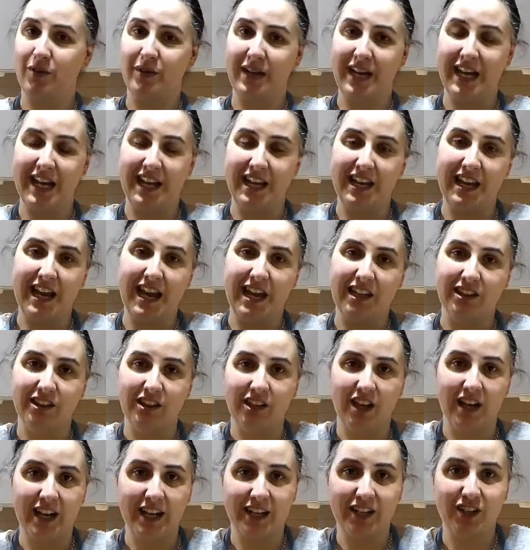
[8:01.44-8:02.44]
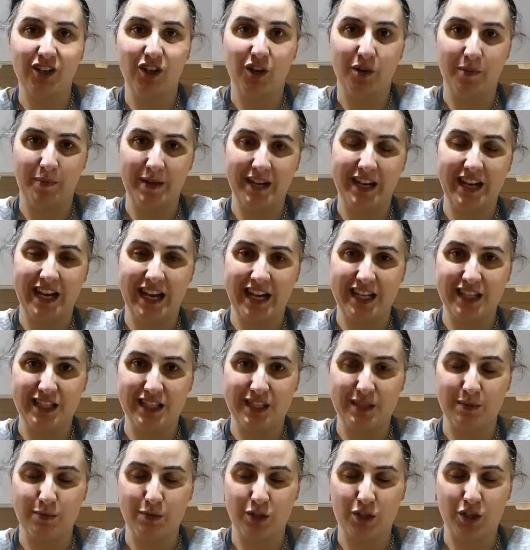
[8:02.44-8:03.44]
ahead and like, comment and
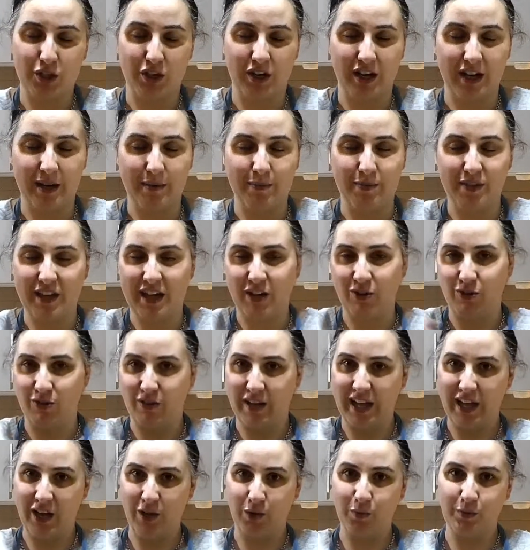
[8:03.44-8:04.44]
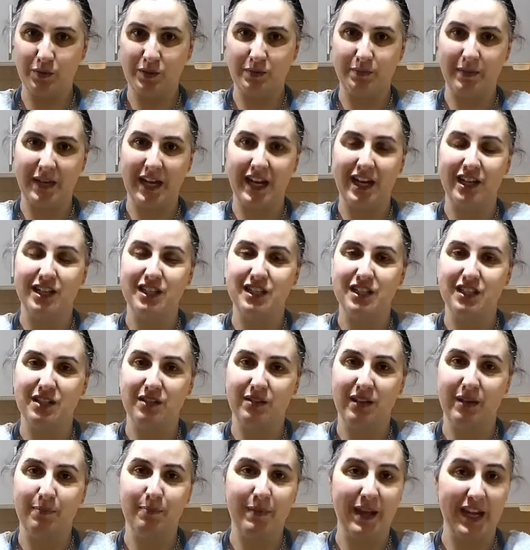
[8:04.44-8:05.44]
subscribe. That all helps me out
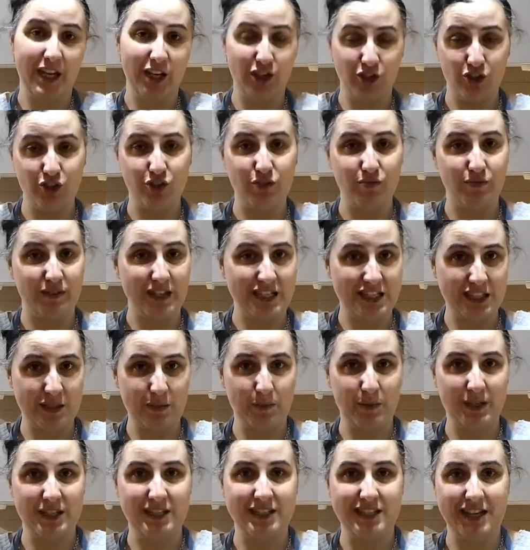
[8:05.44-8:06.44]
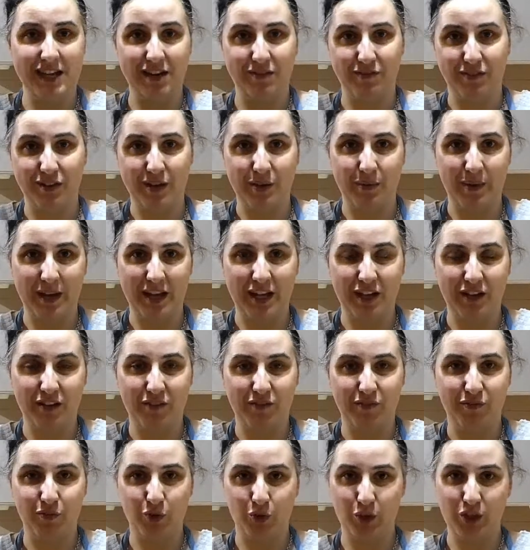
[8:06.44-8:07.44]
to make new recipes every week
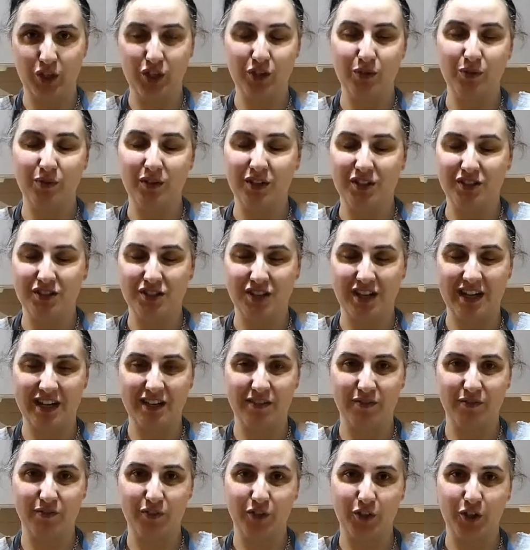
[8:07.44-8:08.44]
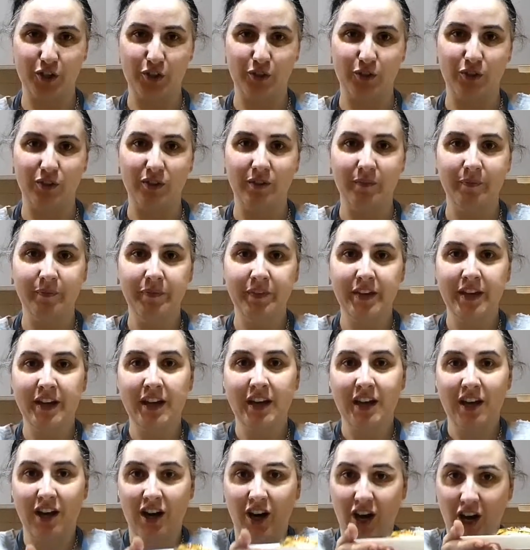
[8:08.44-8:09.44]
for you on Dine at Frugal.
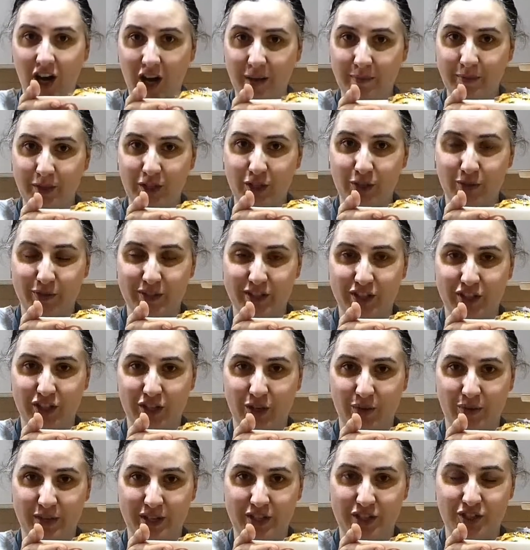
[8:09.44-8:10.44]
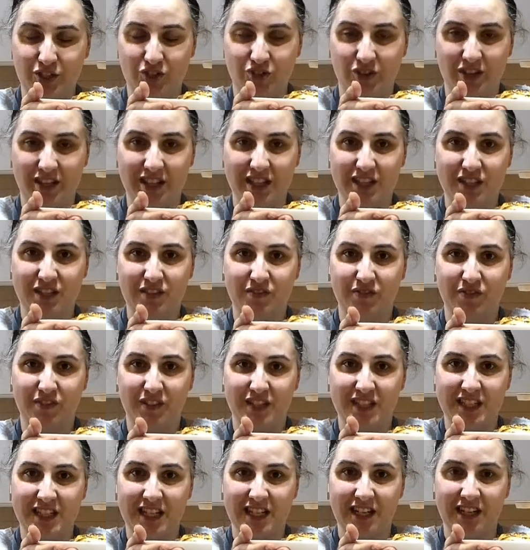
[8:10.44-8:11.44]
I'm going to go and enjoy this for
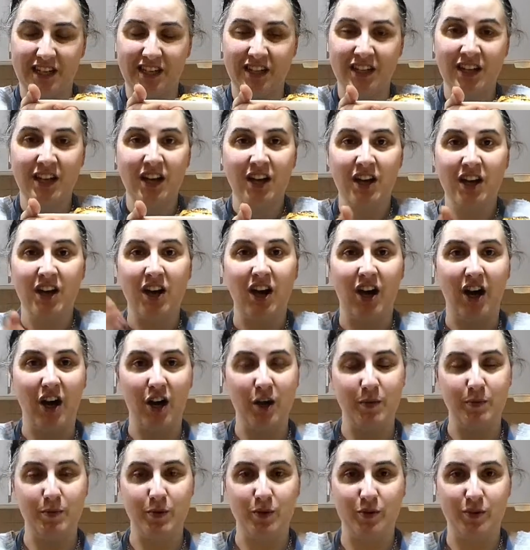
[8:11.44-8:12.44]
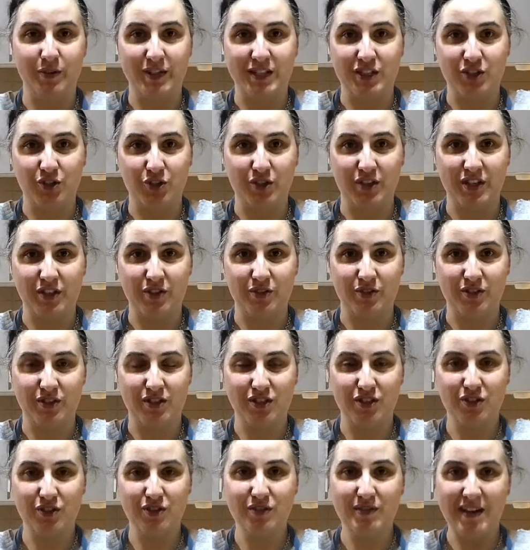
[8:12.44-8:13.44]
dinner. I hope you enjoy yours
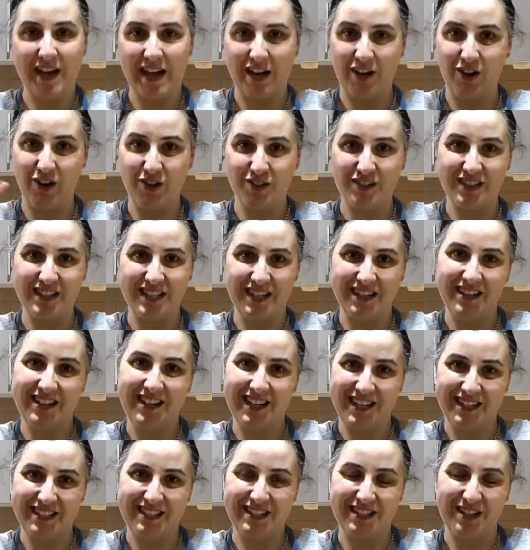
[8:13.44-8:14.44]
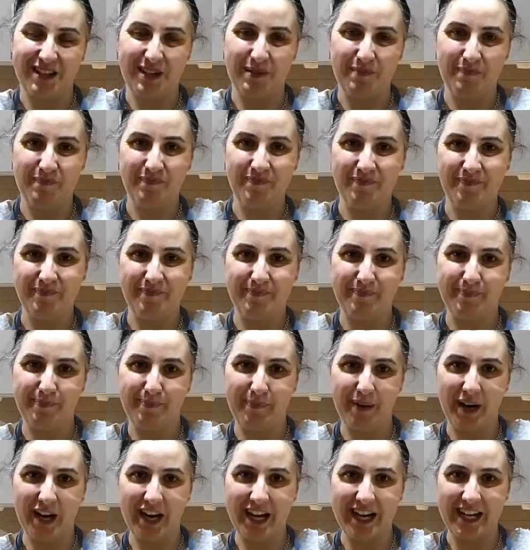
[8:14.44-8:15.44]
too, and I'll see you next time.
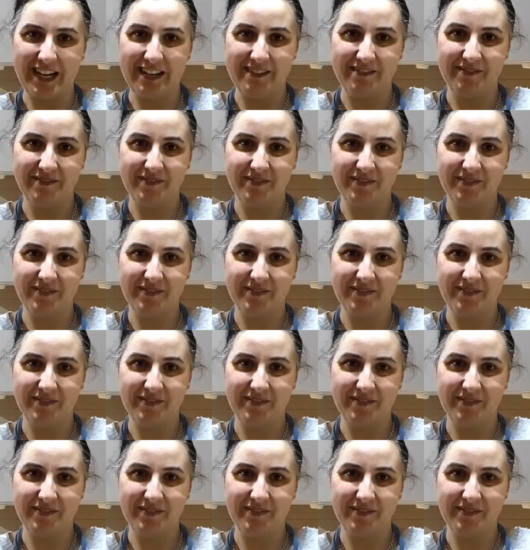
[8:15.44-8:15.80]
Bye.